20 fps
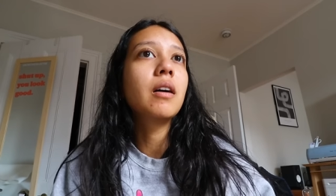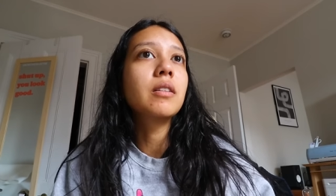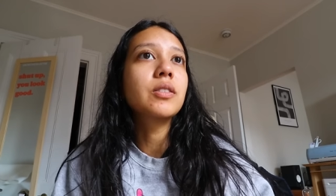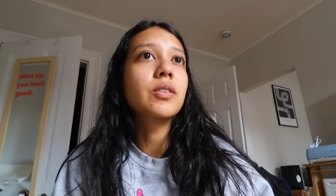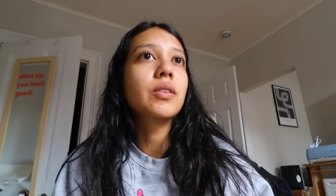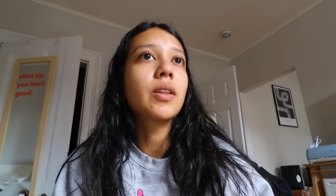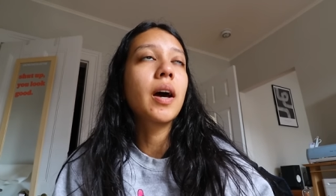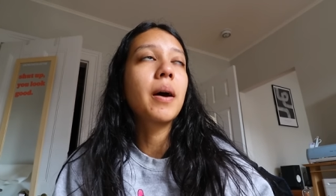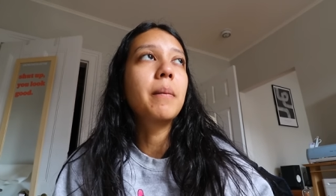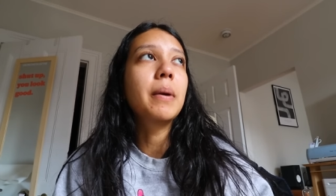I'll
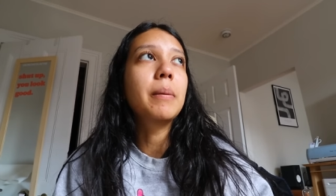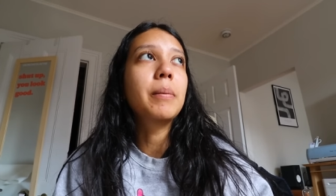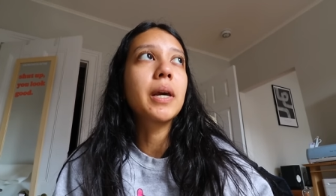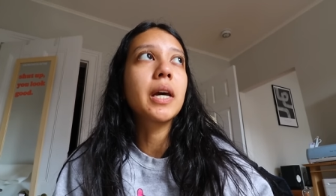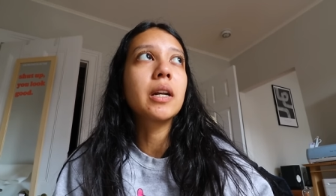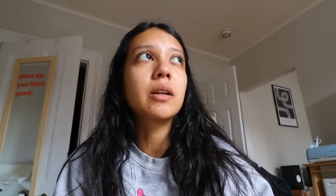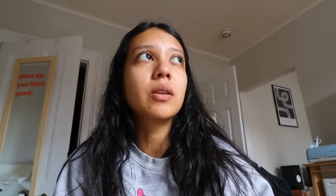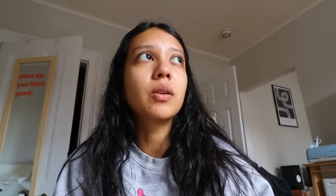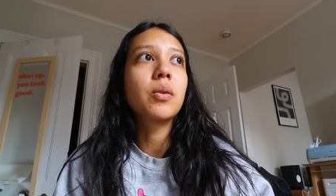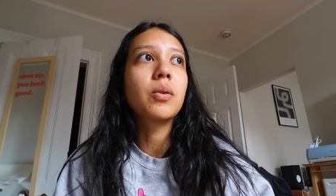do that maybe
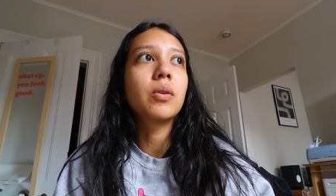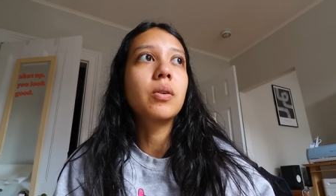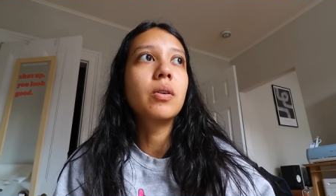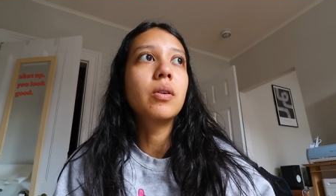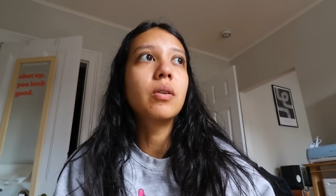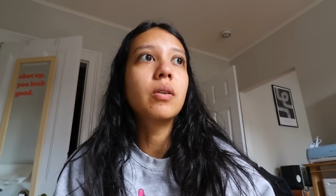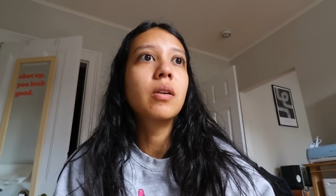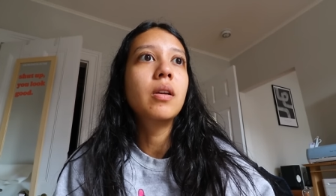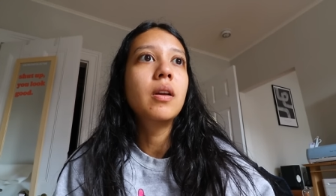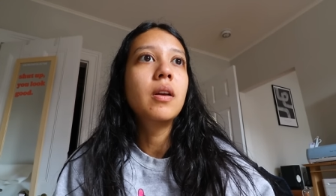at a
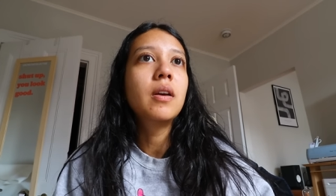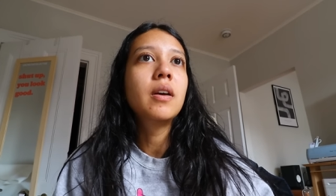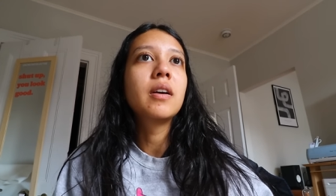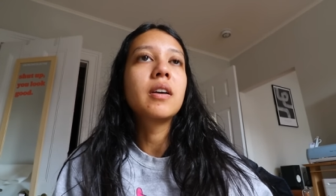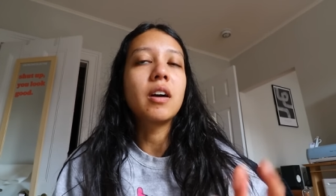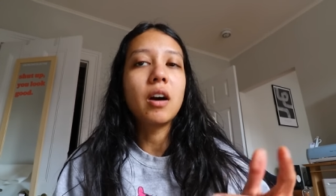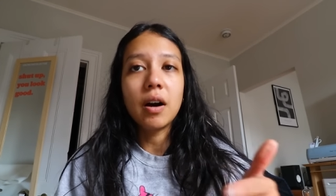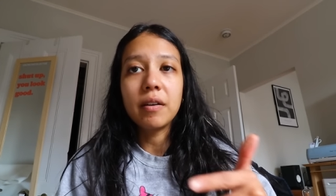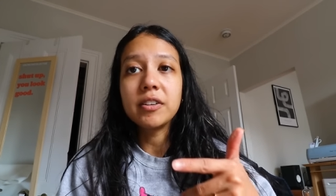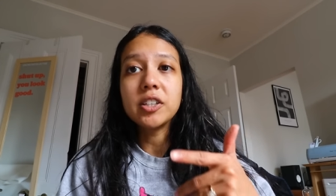local
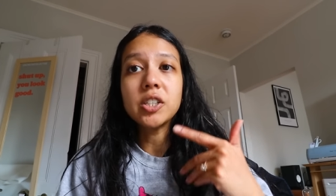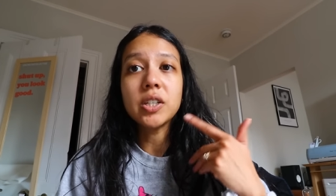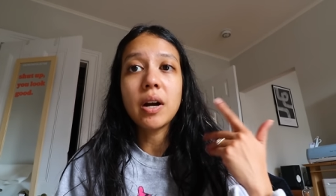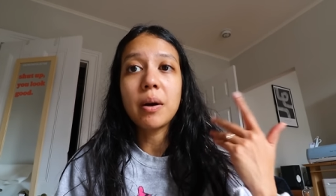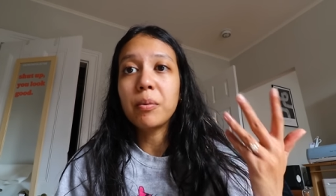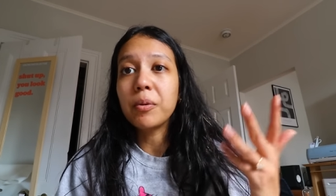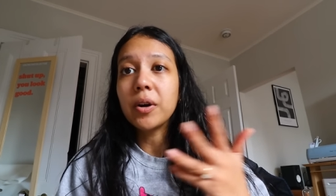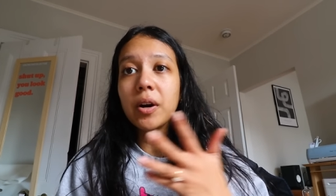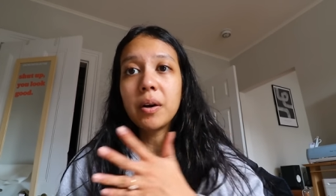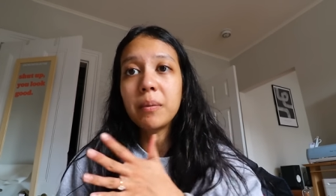coffee
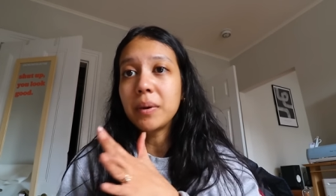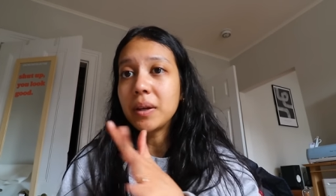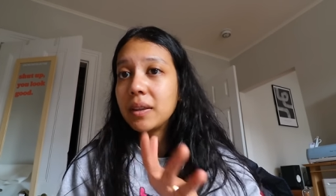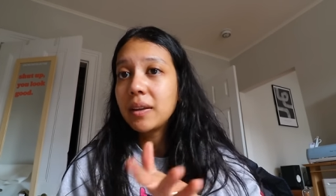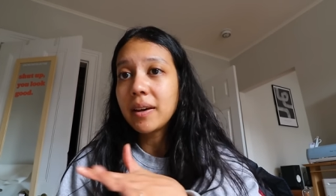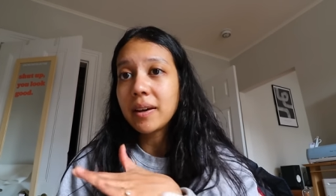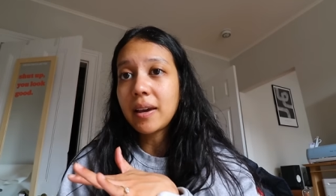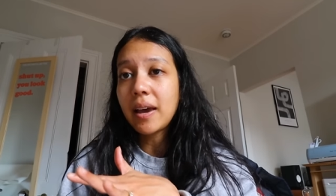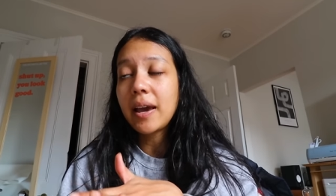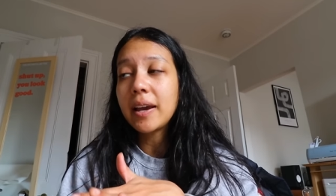shop where I'll be
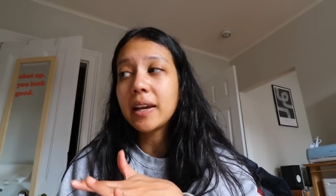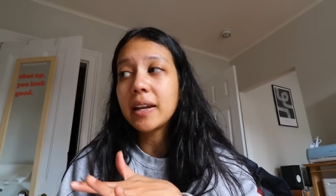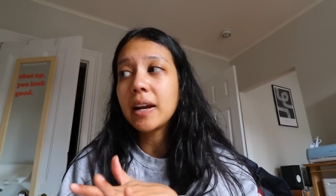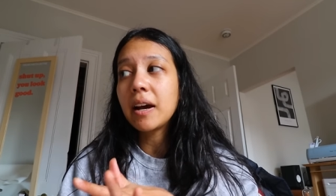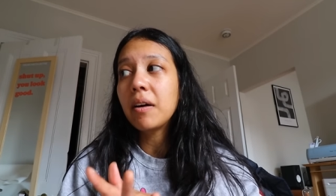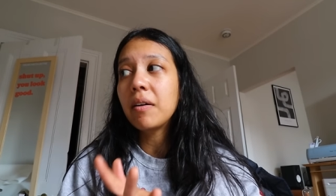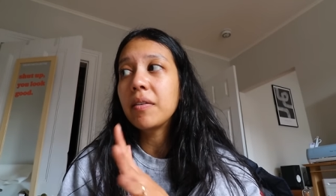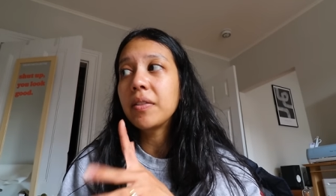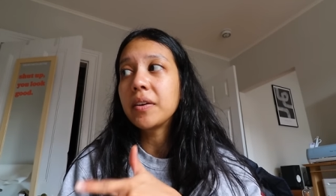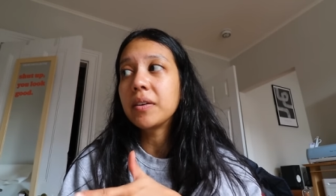like hanging
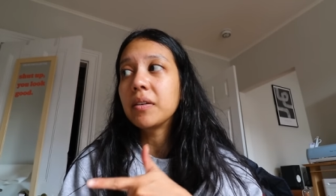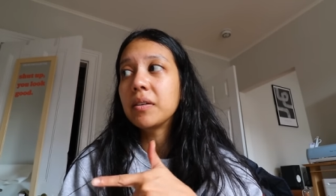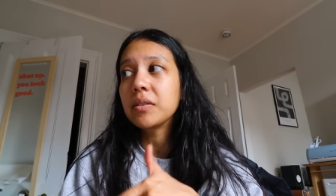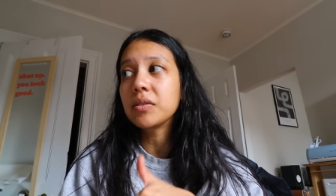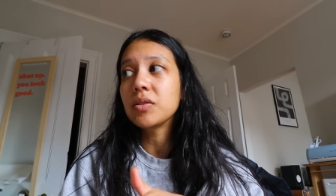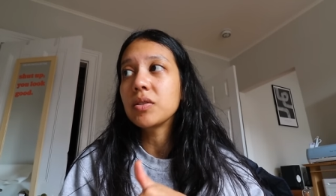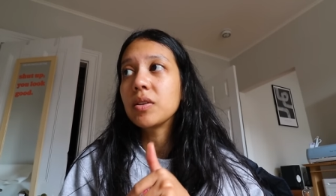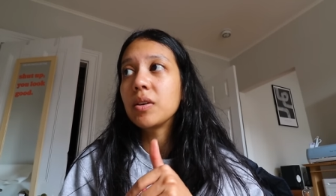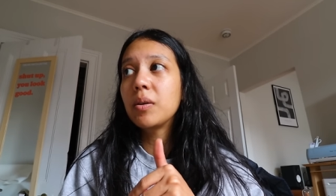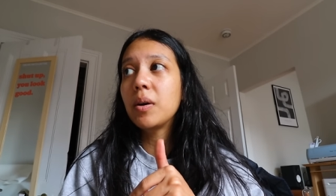out and then
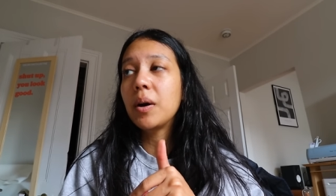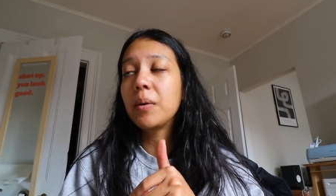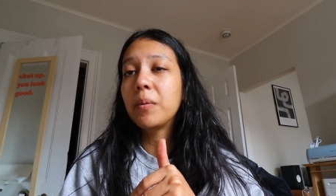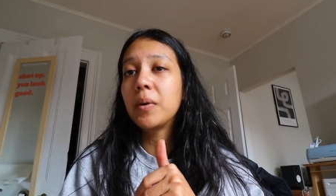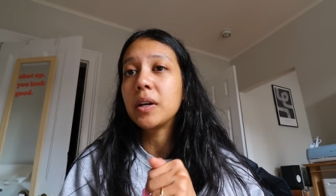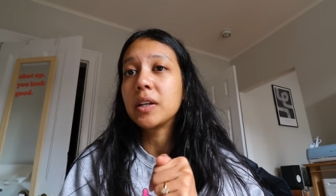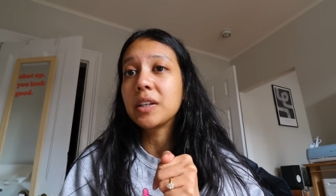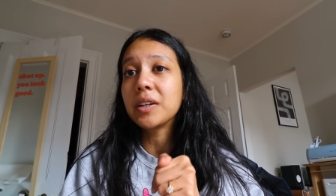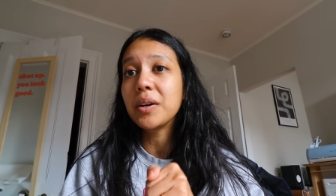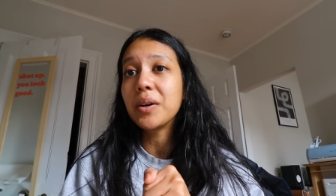also I
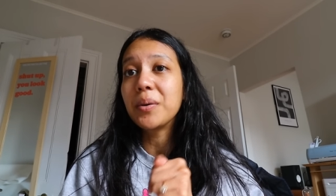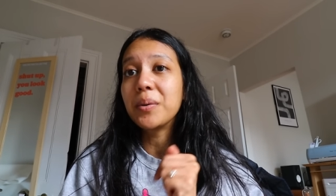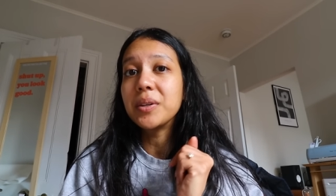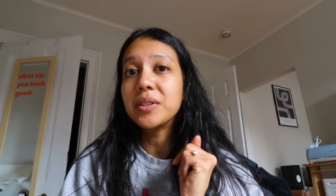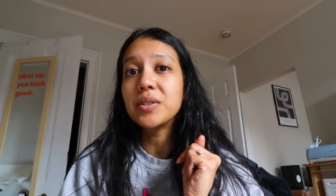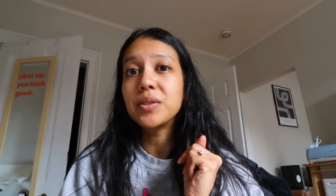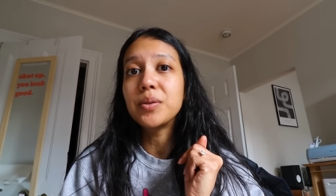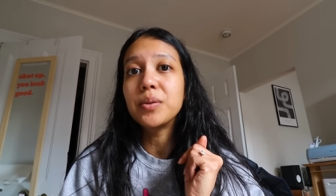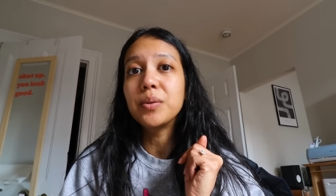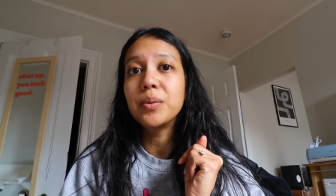want to go
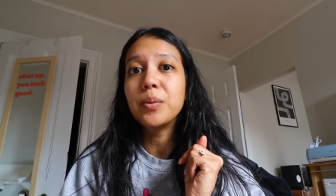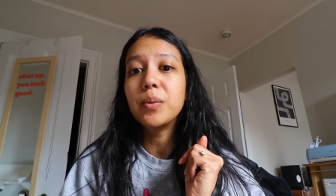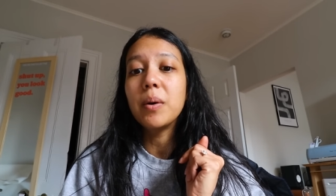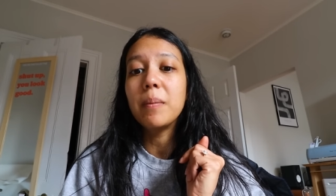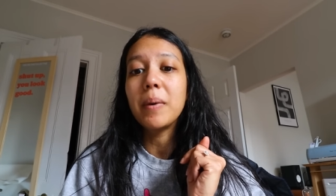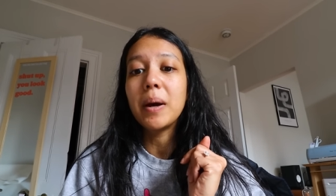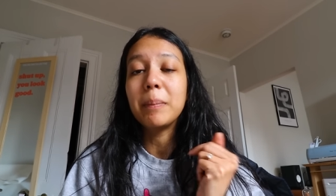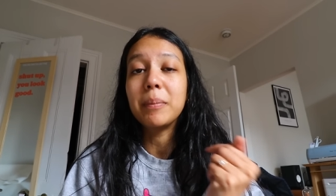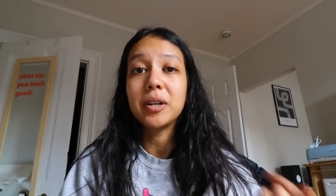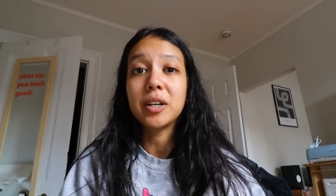into
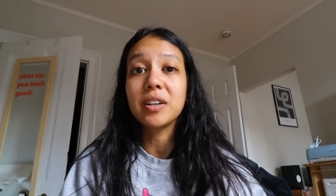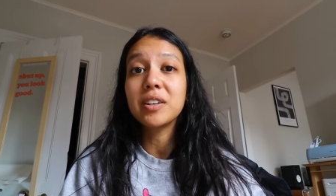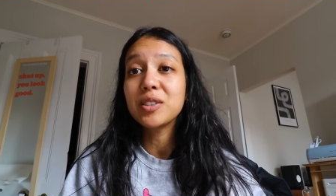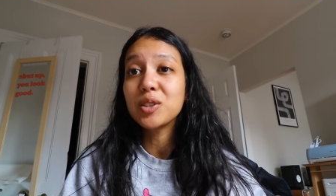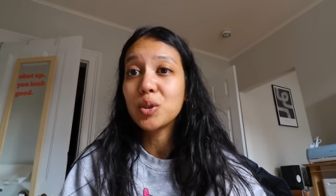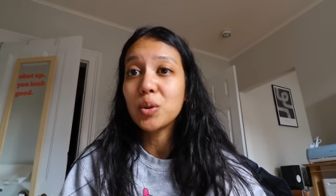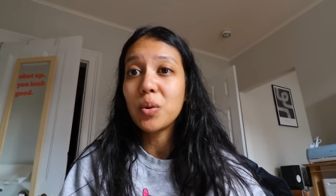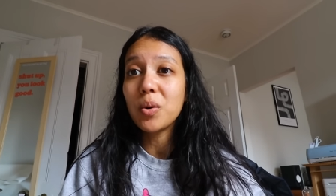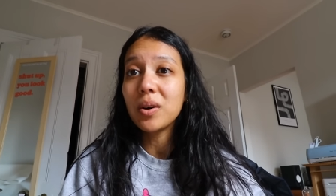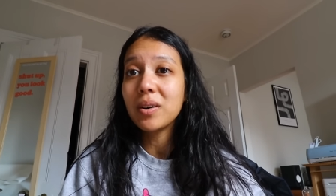my
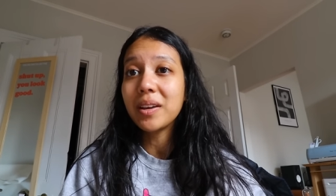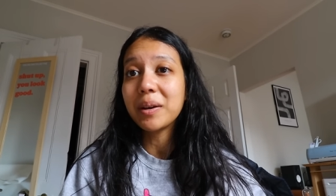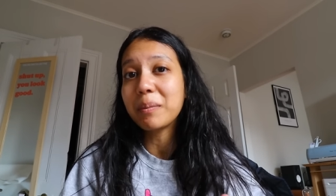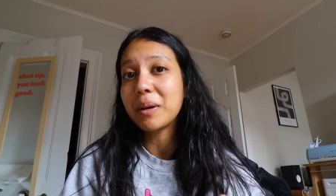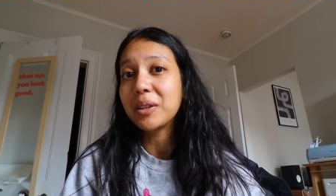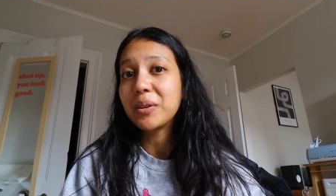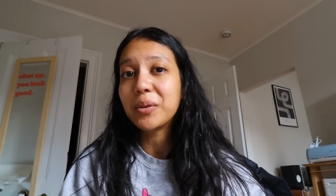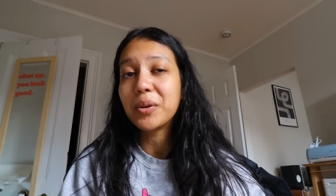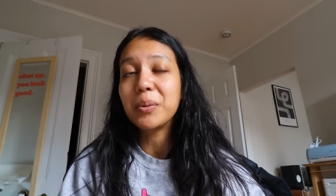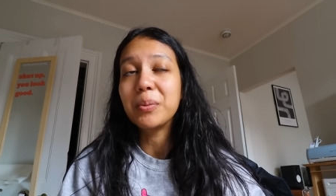bookstore, like
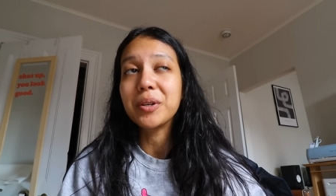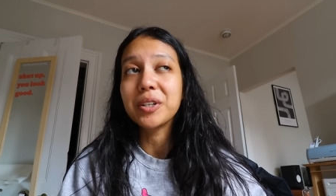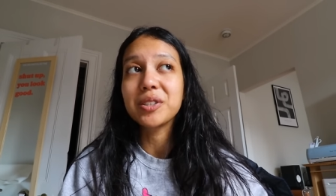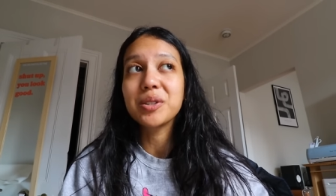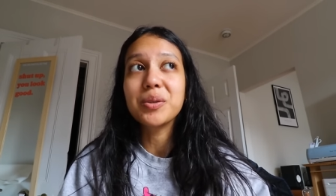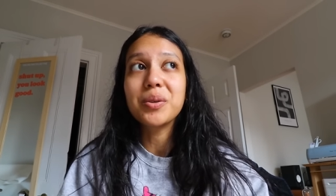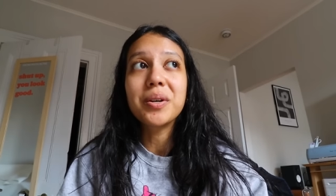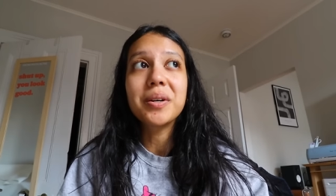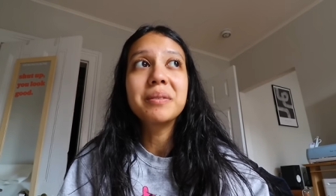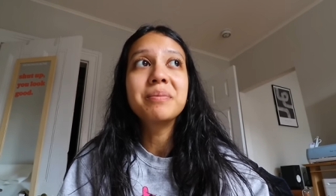my local
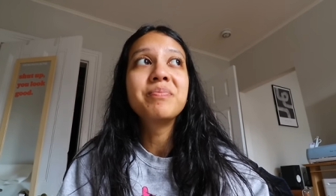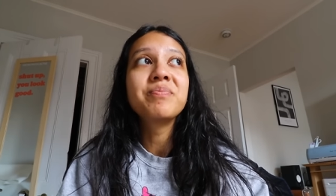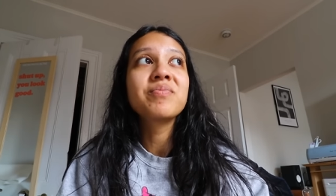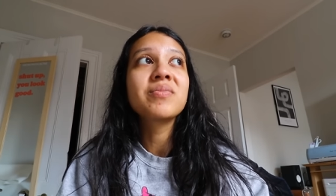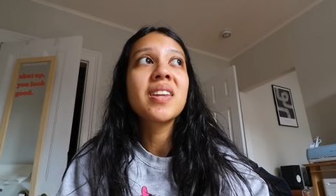bookstore